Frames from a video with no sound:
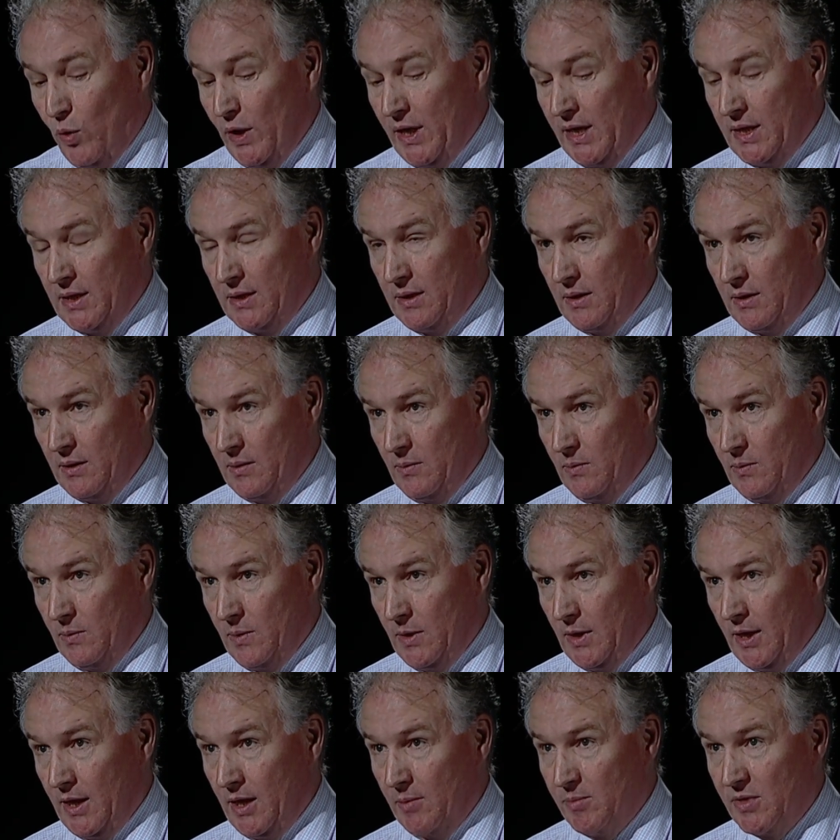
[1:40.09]
One is
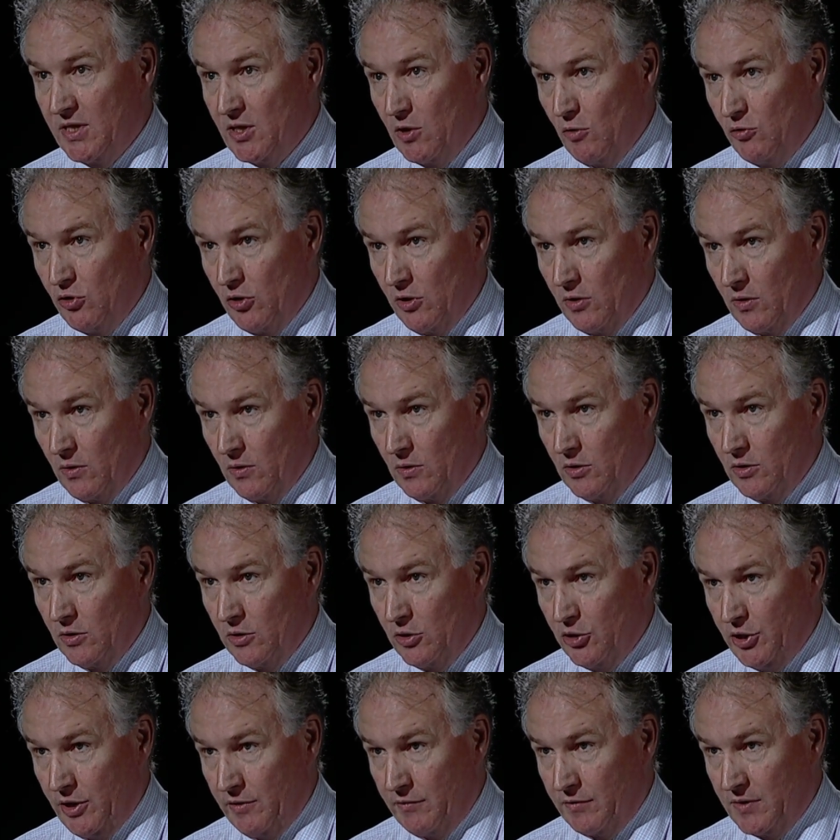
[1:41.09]
um, social
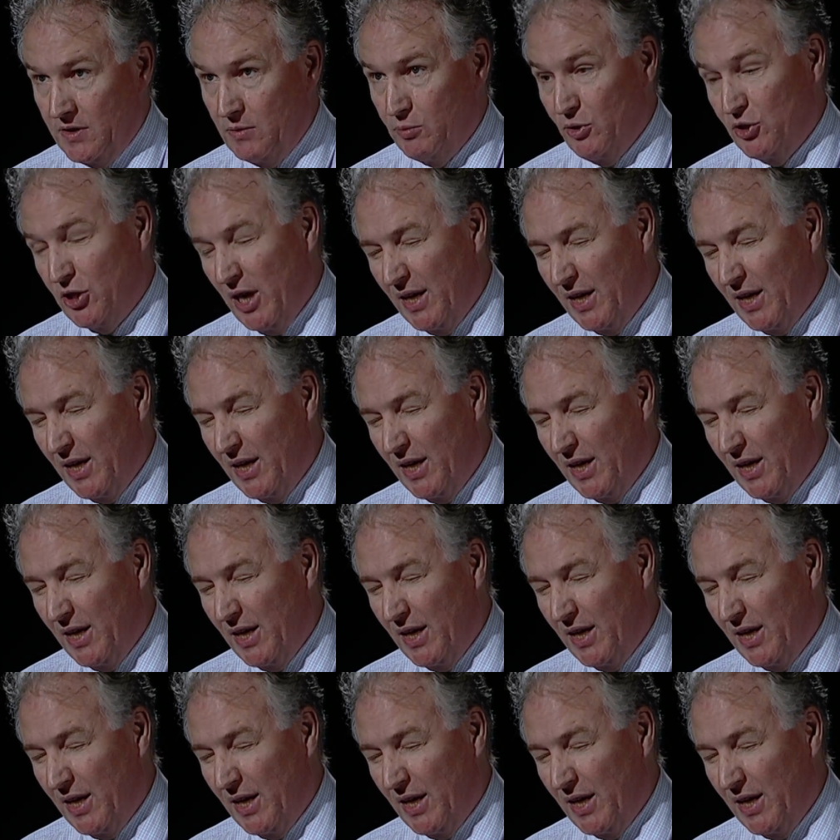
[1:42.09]
shifts,